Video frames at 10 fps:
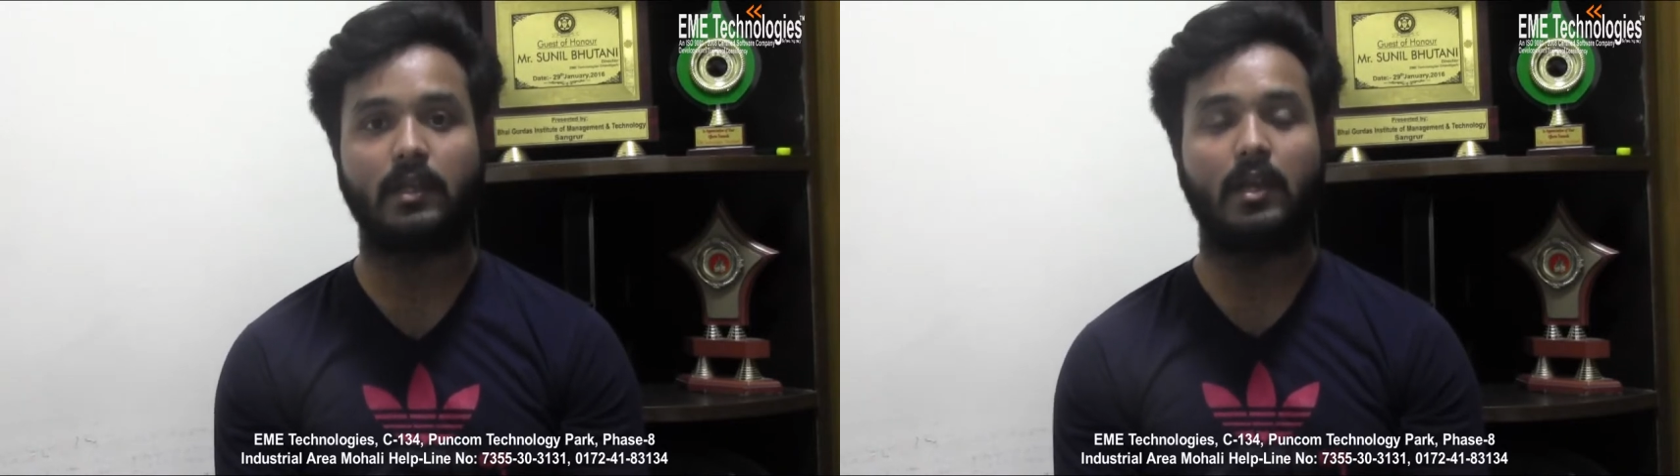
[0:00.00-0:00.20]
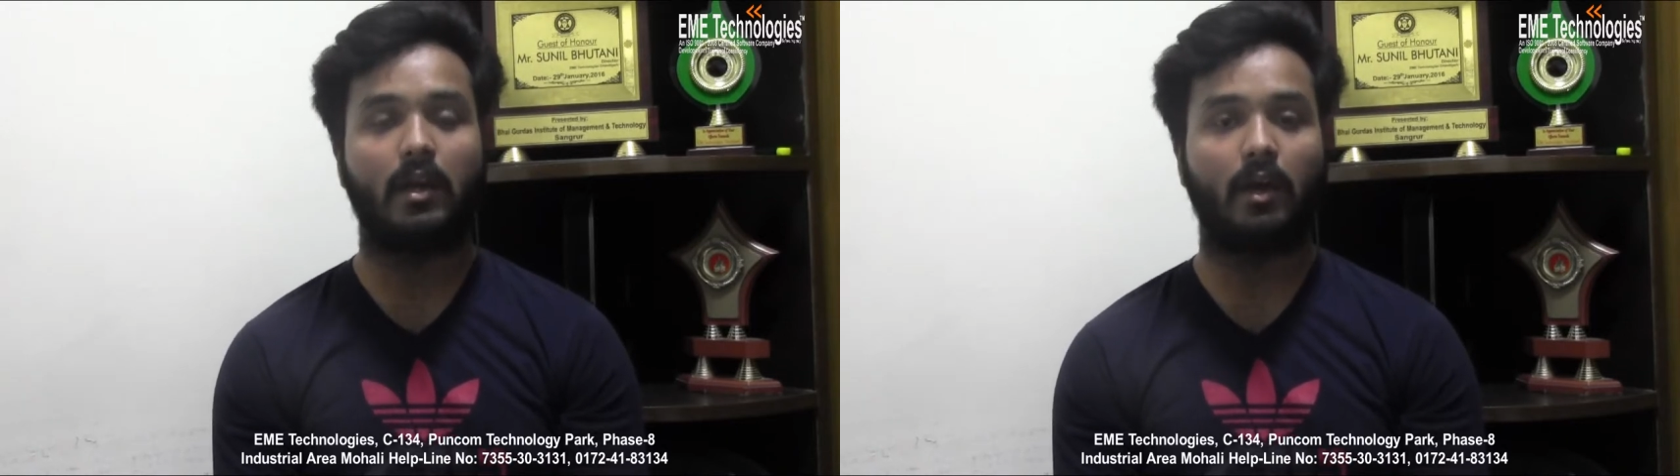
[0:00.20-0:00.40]

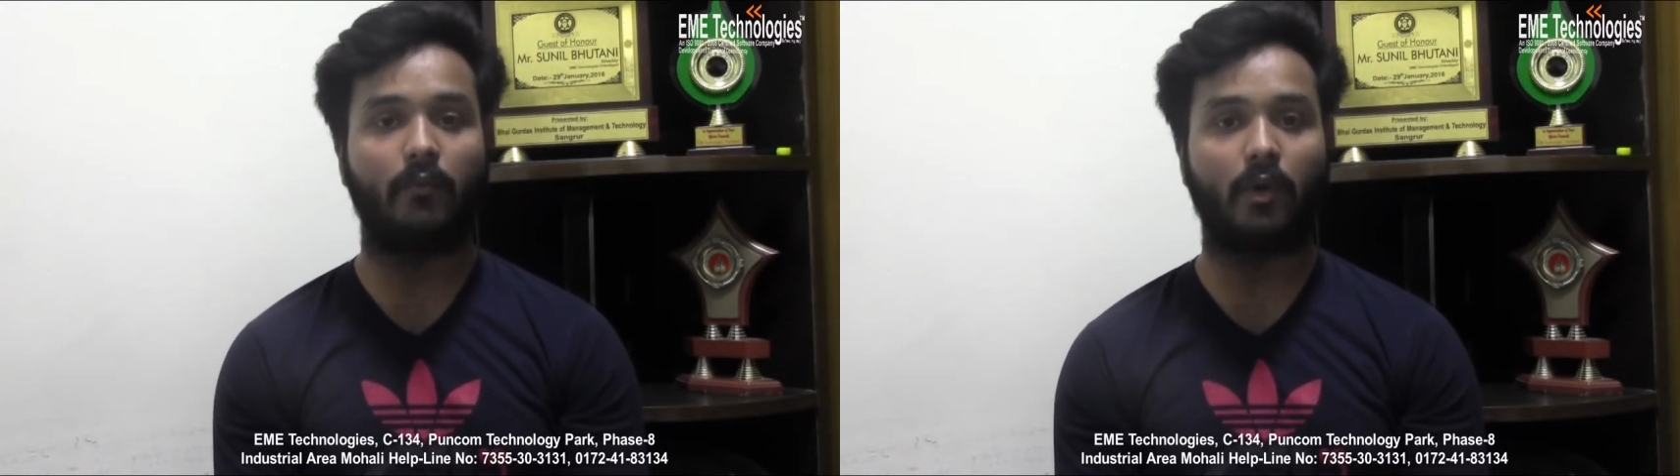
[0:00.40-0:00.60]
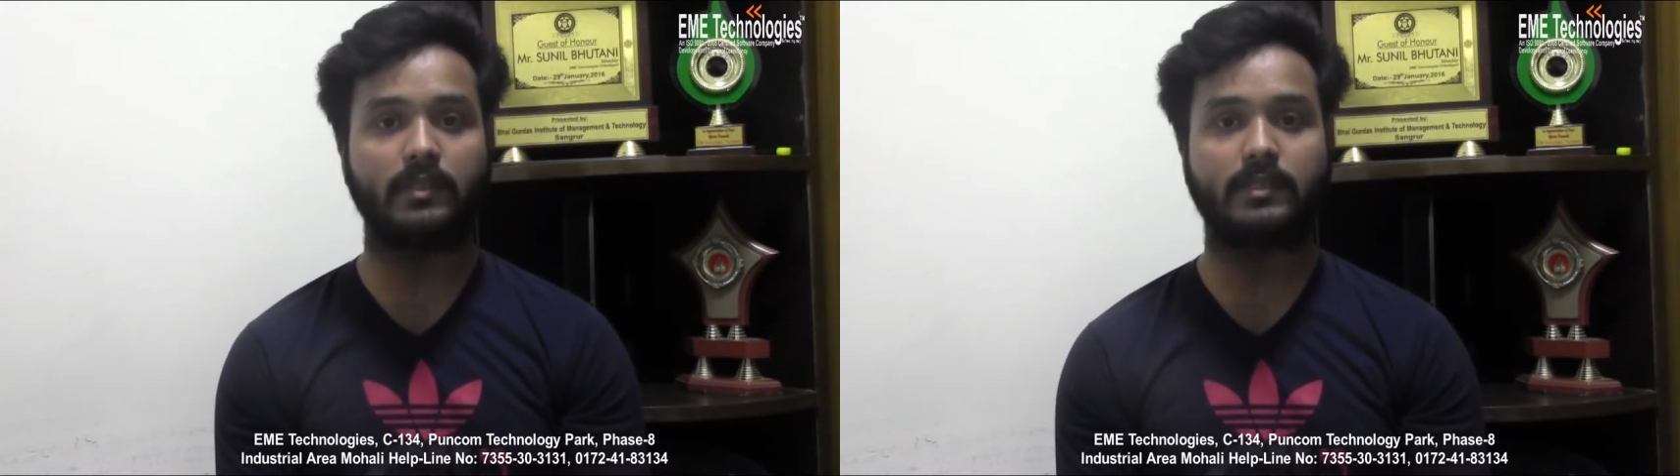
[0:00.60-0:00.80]

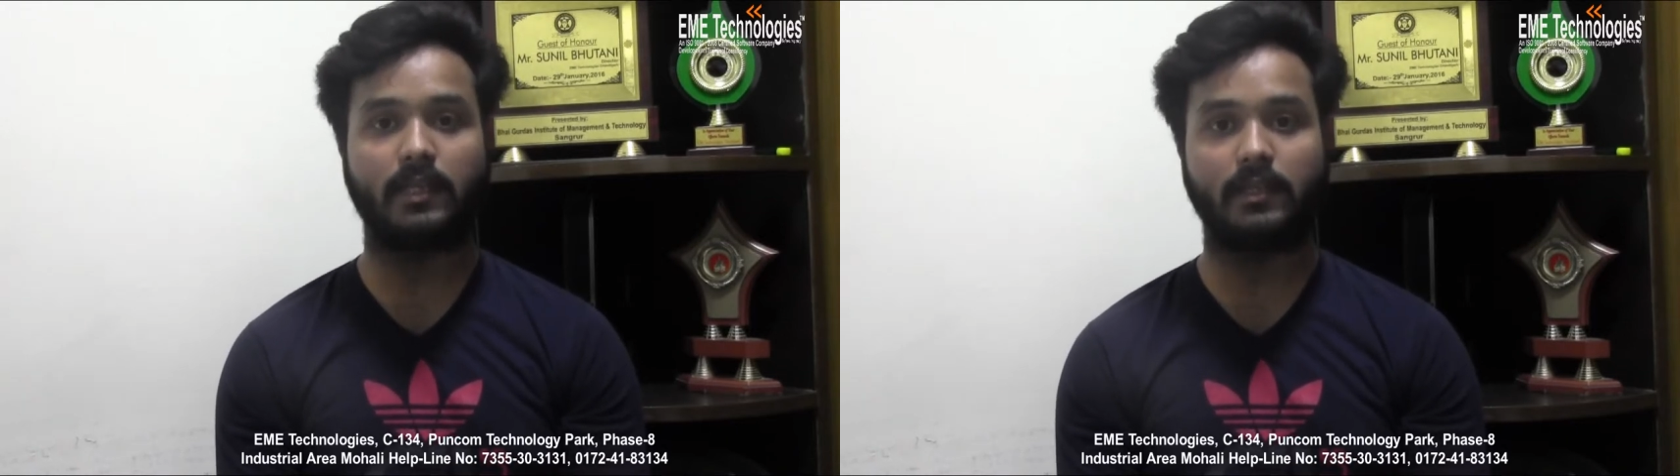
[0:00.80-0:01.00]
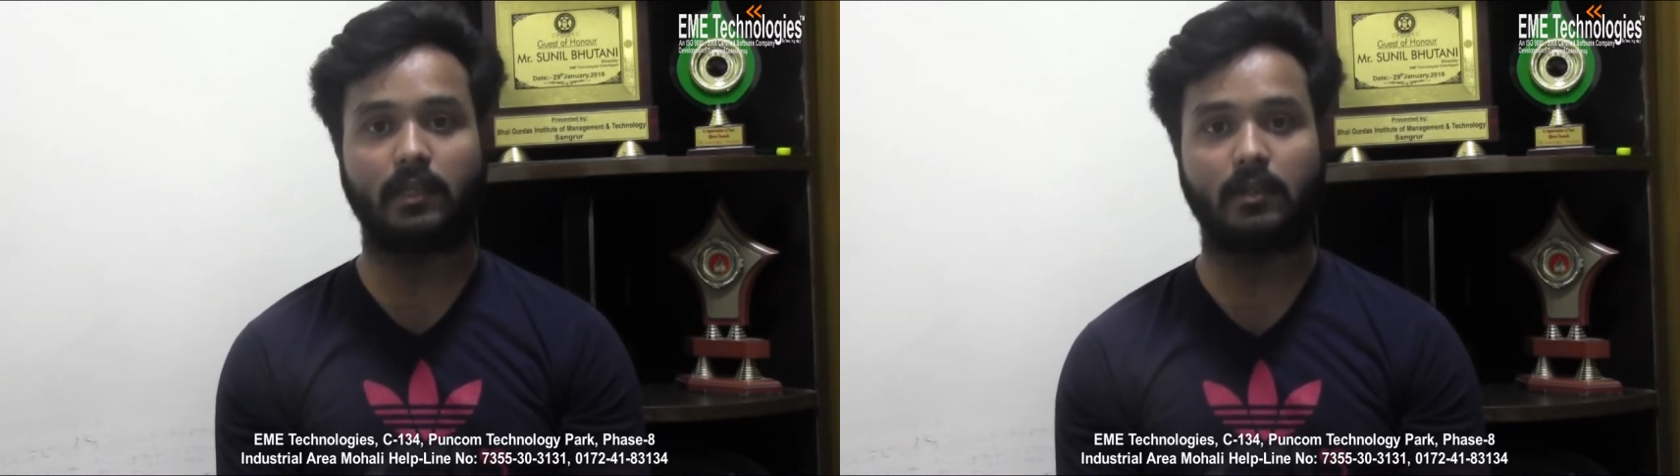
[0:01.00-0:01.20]

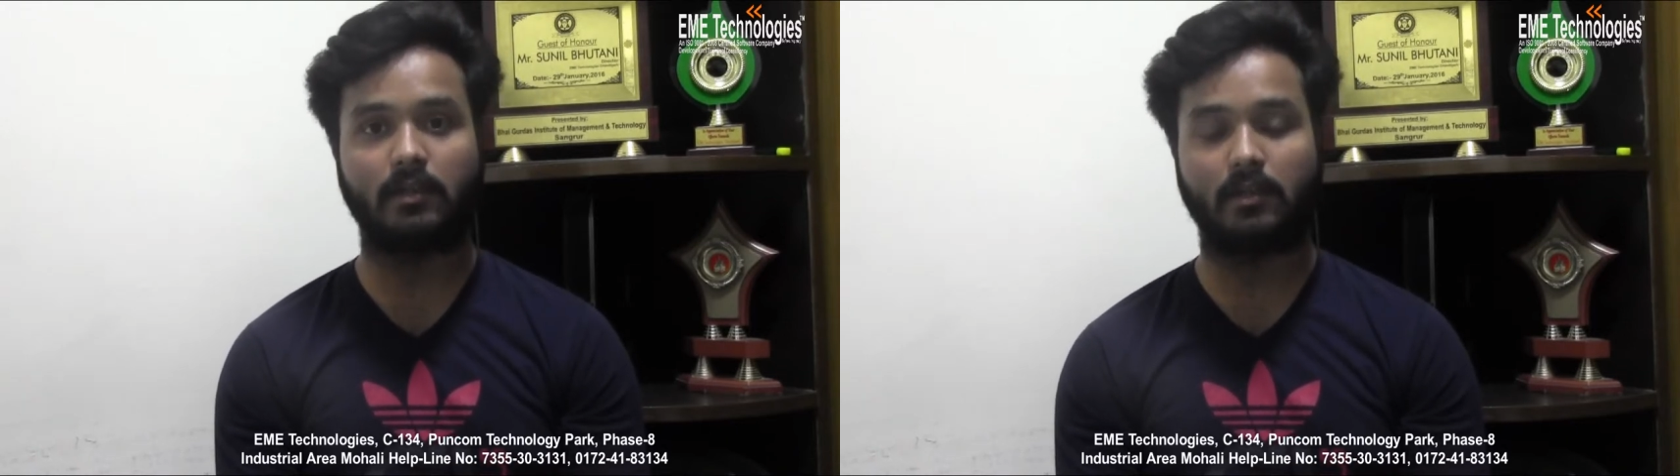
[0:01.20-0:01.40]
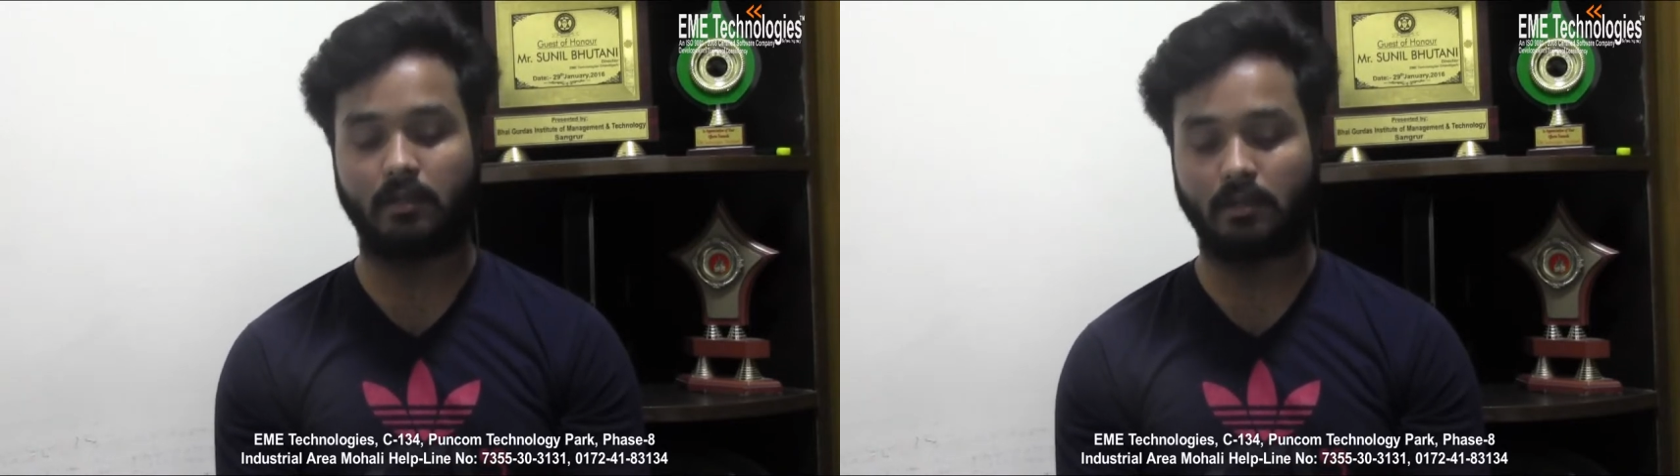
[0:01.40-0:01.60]
in
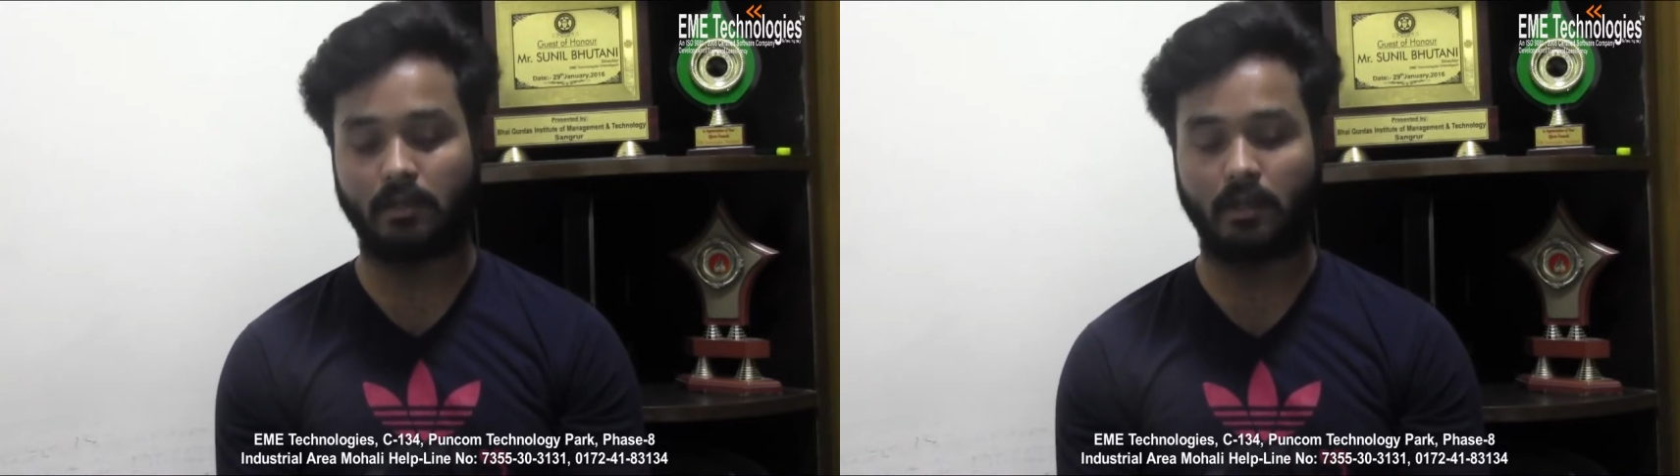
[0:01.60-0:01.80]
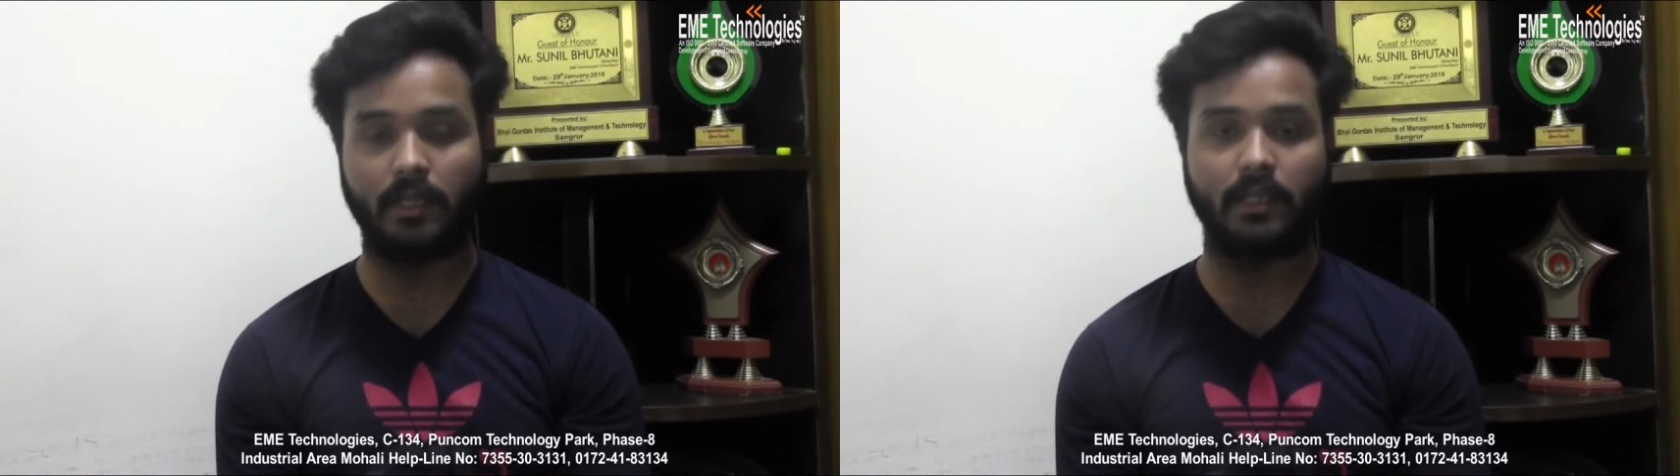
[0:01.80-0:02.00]

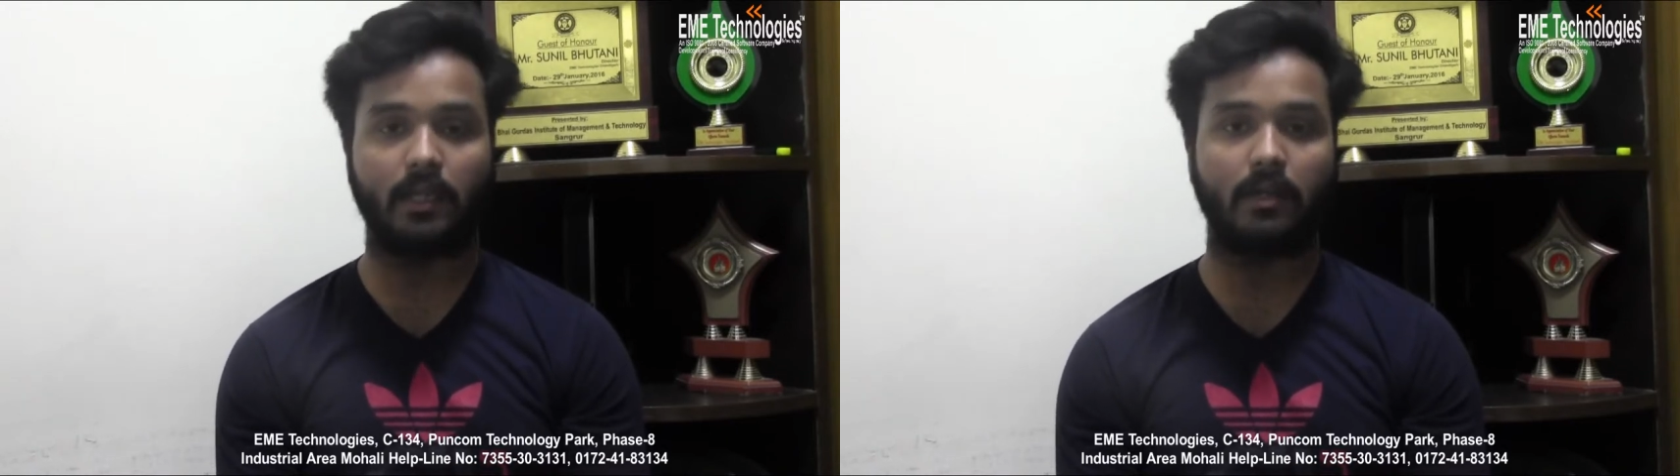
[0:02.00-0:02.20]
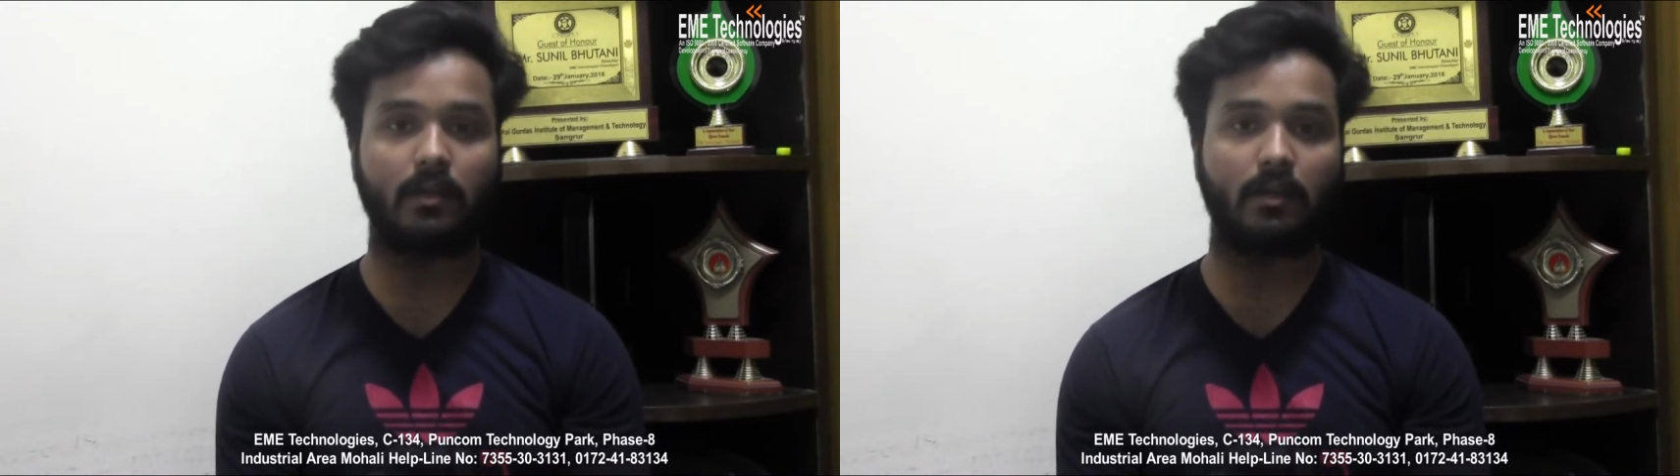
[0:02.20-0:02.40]

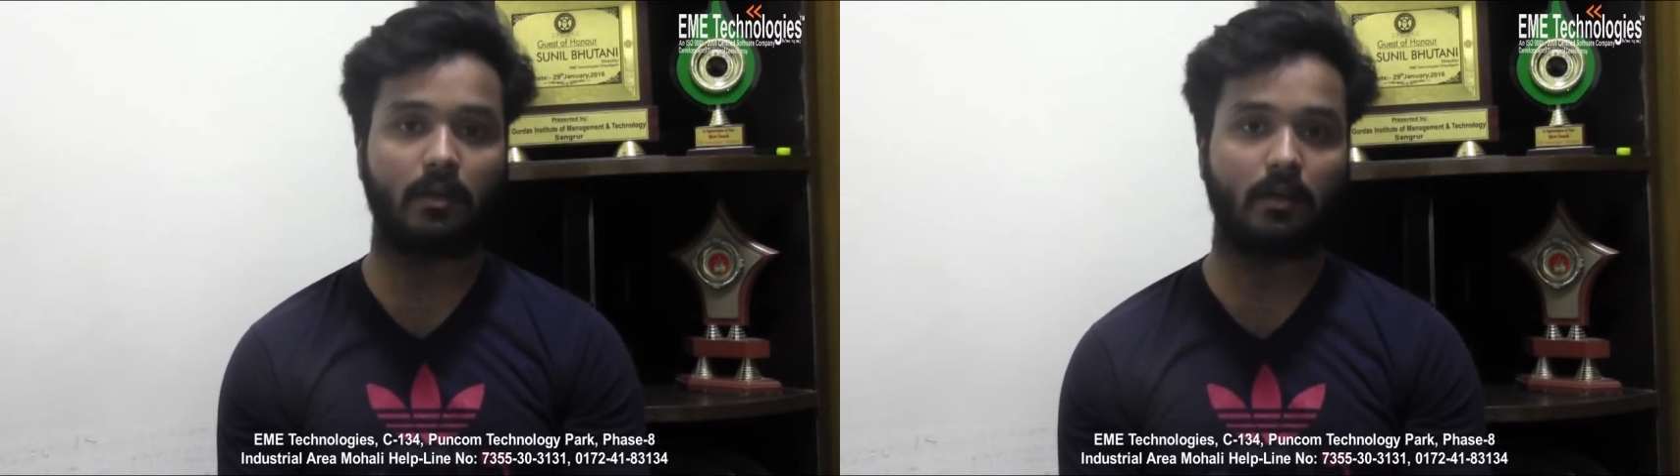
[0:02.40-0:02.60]
their